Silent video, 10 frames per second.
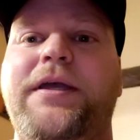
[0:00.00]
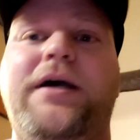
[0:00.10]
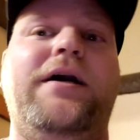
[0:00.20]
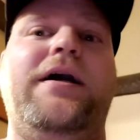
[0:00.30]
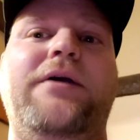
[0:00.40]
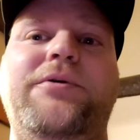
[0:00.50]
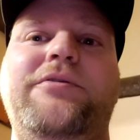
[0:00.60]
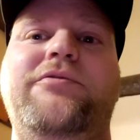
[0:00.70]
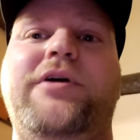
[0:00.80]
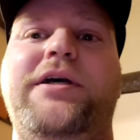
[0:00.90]
I would
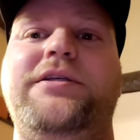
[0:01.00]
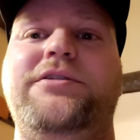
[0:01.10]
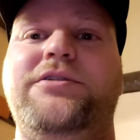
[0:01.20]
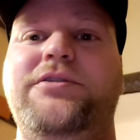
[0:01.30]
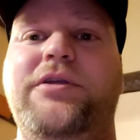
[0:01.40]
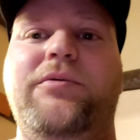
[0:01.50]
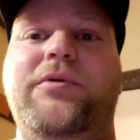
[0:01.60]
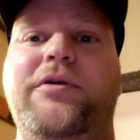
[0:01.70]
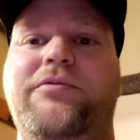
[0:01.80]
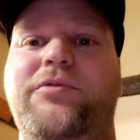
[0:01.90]
advise that
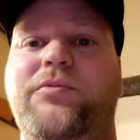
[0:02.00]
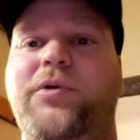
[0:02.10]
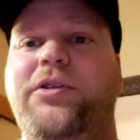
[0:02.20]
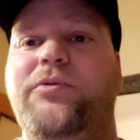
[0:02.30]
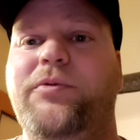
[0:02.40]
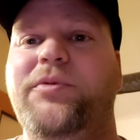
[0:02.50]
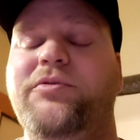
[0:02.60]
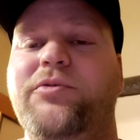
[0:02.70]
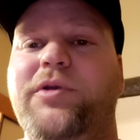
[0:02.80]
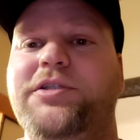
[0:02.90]
when you remove
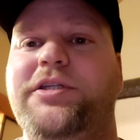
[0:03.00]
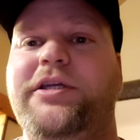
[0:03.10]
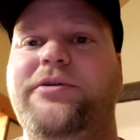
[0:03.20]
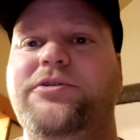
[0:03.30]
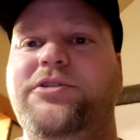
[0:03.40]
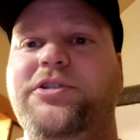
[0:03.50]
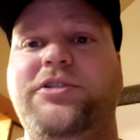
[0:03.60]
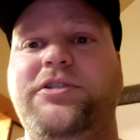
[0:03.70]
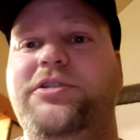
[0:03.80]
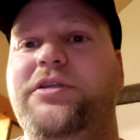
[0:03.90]
the resonators, just
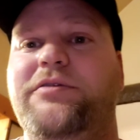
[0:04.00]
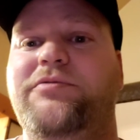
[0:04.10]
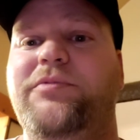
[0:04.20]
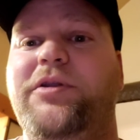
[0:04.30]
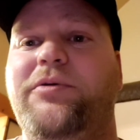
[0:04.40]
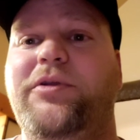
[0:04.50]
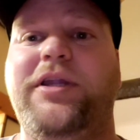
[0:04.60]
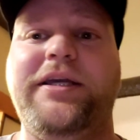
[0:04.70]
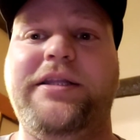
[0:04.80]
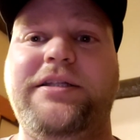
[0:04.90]
to see if you
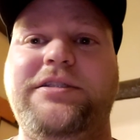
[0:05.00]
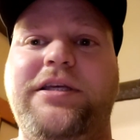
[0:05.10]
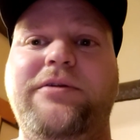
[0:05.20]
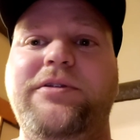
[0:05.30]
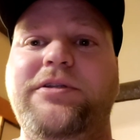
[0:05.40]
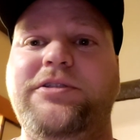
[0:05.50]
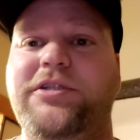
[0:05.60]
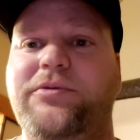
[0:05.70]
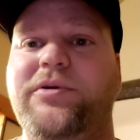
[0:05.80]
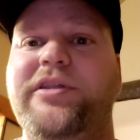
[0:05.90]
like that sound, then
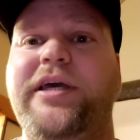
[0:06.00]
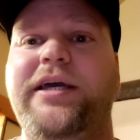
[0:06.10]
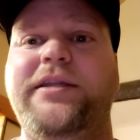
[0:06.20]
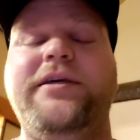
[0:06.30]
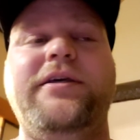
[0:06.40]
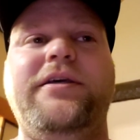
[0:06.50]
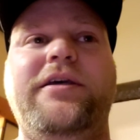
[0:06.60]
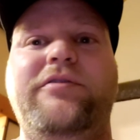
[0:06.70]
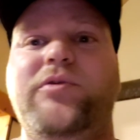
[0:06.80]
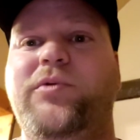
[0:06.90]
stick with that.
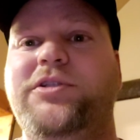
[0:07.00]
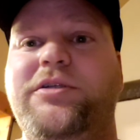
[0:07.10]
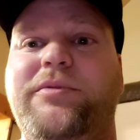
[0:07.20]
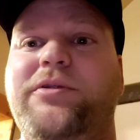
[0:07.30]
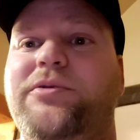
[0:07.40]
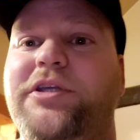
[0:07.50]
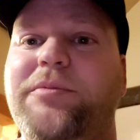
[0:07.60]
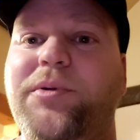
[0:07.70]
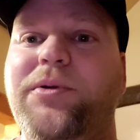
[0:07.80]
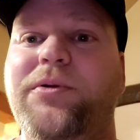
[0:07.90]
If you want something a little
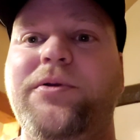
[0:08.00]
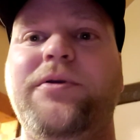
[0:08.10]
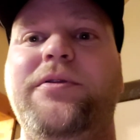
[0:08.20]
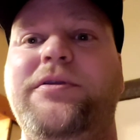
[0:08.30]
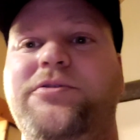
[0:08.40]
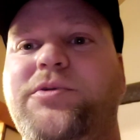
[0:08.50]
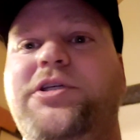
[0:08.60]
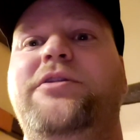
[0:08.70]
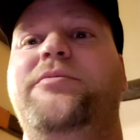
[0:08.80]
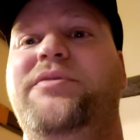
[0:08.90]
deeper, then switch
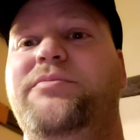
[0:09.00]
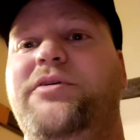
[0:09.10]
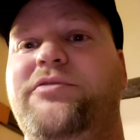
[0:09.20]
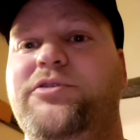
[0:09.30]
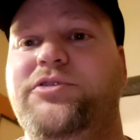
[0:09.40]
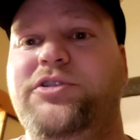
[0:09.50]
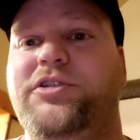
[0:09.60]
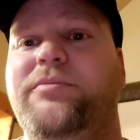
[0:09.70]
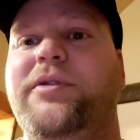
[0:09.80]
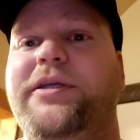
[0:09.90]
out the mid mufflers to
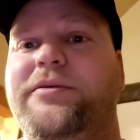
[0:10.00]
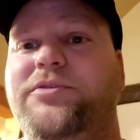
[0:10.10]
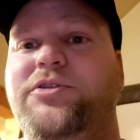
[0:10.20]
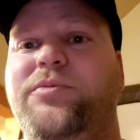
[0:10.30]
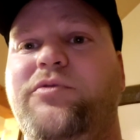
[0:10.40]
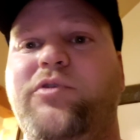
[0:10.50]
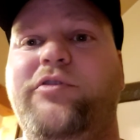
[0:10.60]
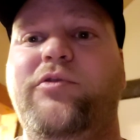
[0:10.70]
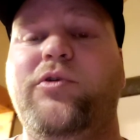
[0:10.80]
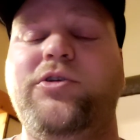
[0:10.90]
something like them Super
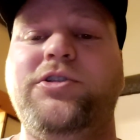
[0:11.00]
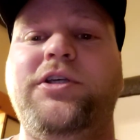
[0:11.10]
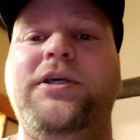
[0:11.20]
44s.